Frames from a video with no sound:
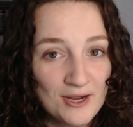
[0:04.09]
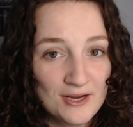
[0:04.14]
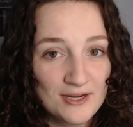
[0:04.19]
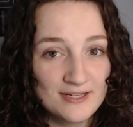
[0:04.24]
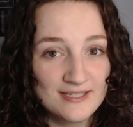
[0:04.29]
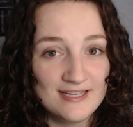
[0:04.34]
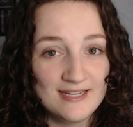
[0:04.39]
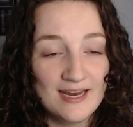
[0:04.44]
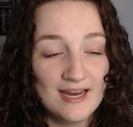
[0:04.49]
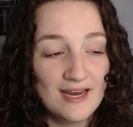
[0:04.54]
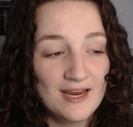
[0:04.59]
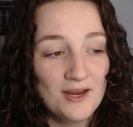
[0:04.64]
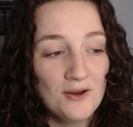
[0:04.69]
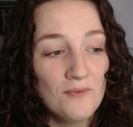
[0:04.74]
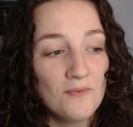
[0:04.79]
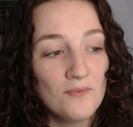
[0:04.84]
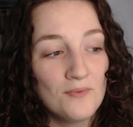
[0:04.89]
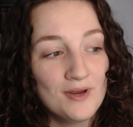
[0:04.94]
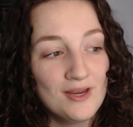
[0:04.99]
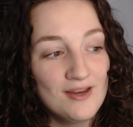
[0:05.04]
Today
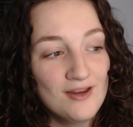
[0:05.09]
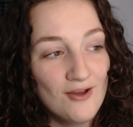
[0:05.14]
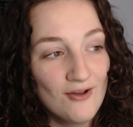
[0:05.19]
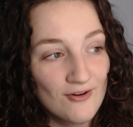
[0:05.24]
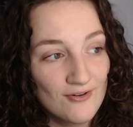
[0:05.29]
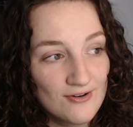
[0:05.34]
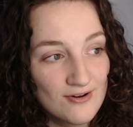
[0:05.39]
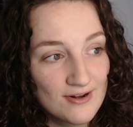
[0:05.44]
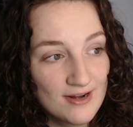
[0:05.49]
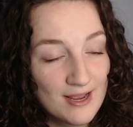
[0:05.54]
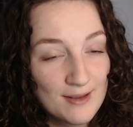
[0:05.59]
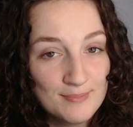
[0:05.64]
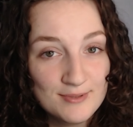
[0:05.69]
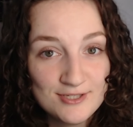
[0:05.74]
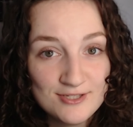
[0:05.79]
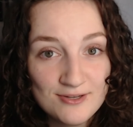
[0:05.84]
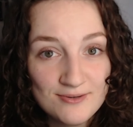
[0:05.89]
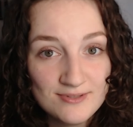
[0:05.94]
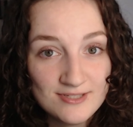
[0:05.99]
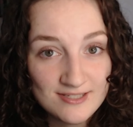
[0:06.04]
we are on
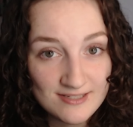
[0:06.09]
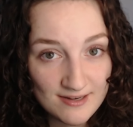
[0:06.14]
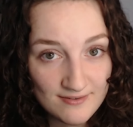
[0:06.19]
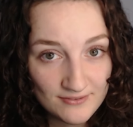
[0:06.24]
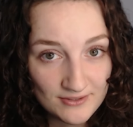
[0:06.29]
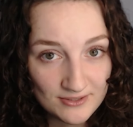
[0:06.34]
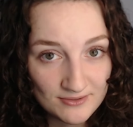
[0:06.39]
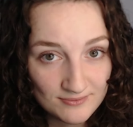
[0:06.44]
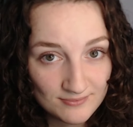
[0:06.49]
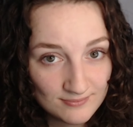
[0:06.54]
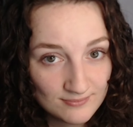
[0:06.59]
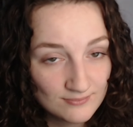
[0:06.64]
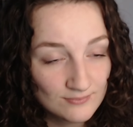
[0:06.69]
episode 7.